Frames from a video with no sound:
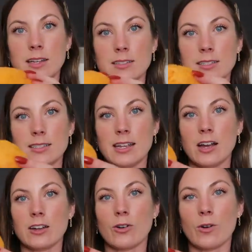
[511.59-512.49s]
There's this
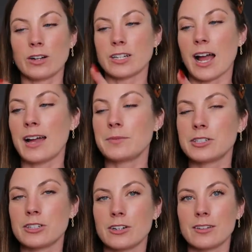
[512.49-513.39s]
neon orange. I'm
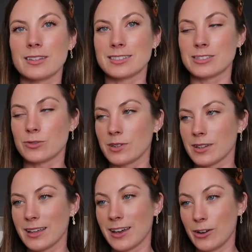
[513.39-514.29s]
sure this is
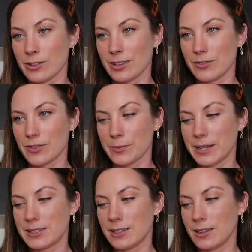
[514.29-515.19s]
really healthy for
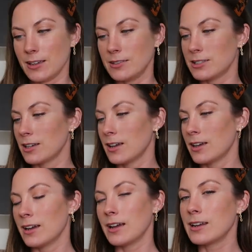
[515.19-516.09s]
me to eat.
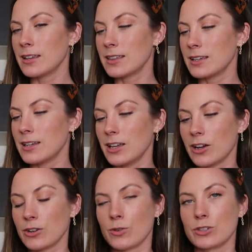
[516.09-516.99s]
Anything
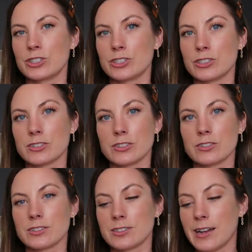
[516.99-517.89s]
neon orange just
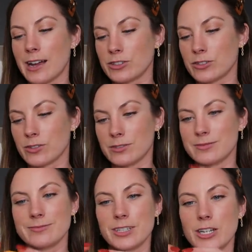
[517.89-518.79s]
looks natural,
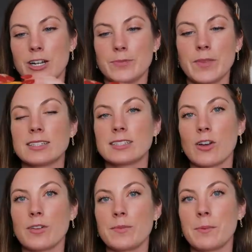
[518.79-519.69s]
you know? This is
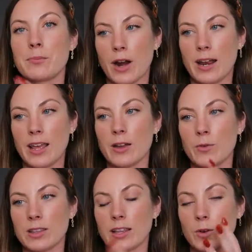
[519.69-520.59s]
going to be breading
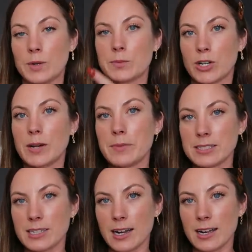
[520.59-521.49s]
with like whipped cream
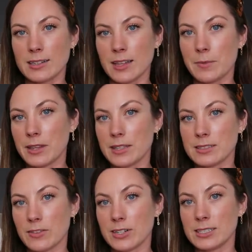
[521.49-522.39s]
inside. They make
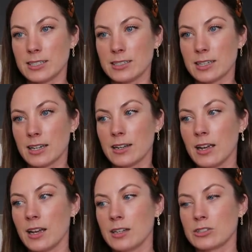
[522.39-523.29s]
these every
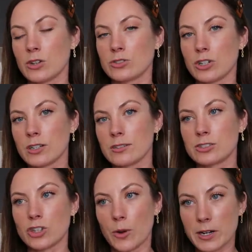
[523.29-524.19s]
season. So during
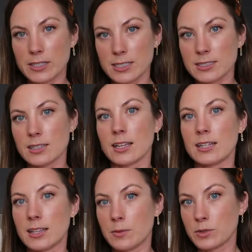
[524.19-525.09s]
strawberry season, they
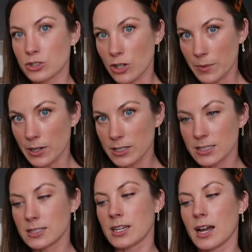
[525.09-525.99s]
did them with
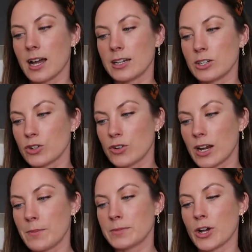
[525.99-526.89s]
strawberries inside and
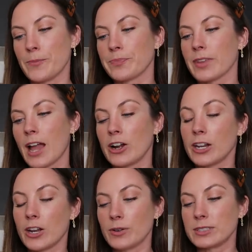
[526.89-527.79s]
cream. So I
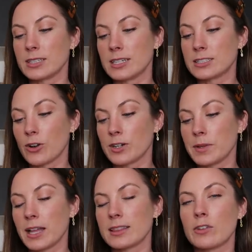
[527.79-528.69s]
already know what it's going to
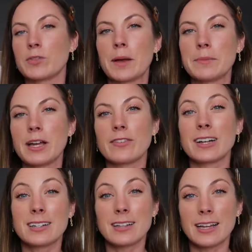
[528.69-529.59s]
be like. They remind me of
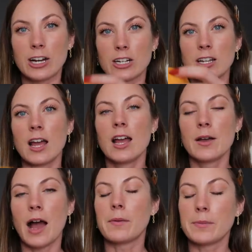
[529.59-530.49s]
eclairs.
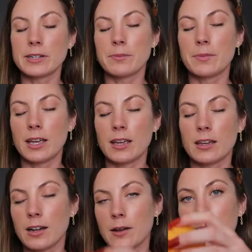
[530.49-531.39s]
I'm about to
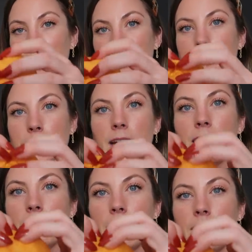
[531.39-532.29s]
make a mess, but
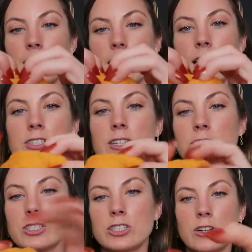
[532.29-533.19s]
anyway, I just
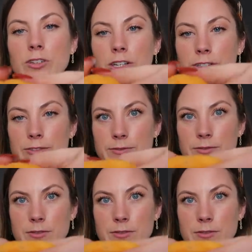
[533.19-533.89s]
have to show you.